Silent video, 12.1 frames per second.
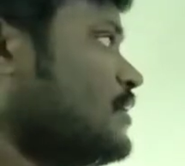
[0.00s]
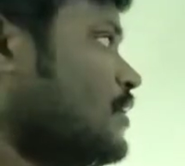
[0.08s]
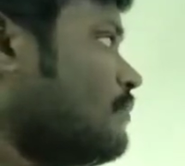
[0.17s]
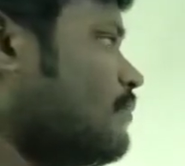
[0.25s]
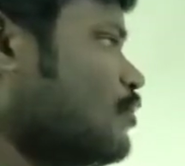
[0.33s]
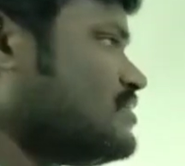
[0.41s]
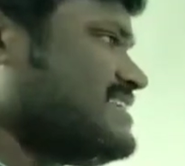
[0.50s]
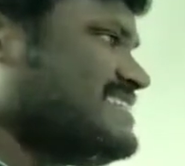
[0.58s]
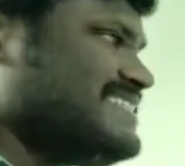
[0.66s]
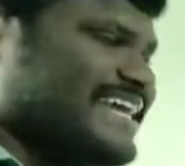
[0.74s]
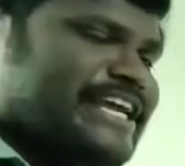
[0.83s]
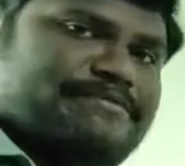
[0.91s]
Bohr's
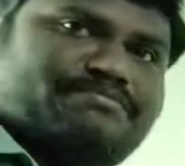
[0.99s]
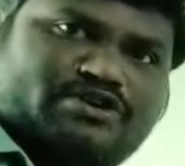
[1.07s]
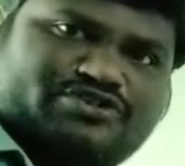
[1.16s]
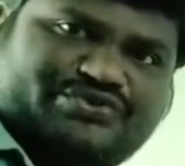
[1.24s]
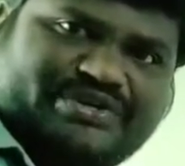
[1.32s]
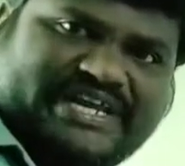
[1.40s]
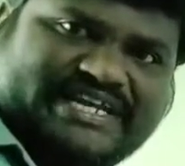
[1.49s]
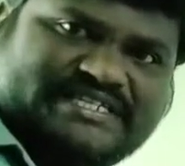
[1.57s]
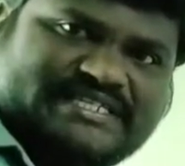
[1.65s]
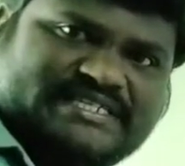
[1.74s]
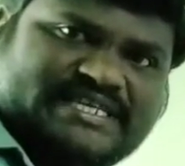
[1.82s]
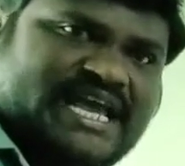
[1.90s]
second
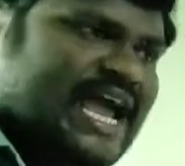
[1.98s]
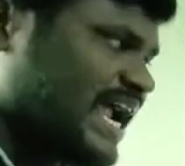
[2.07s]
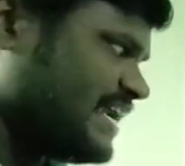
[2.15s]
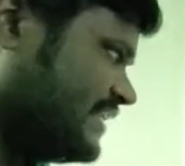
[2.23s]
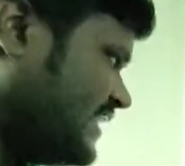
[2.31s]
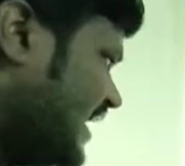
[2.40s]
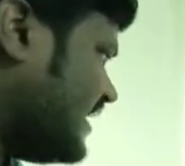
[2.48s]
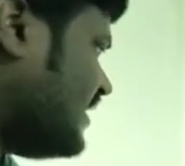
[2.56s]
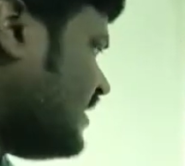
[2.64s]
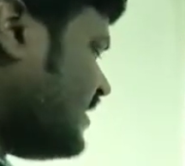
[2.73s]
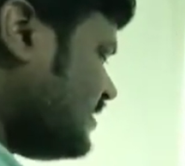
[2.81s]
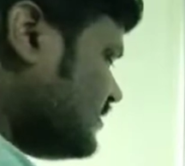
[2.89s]
postulates. And then
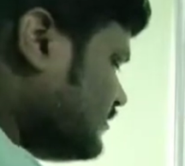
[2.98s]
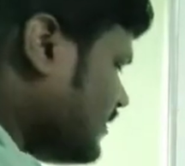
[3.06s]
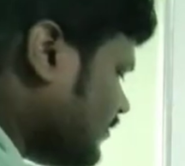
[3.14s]
the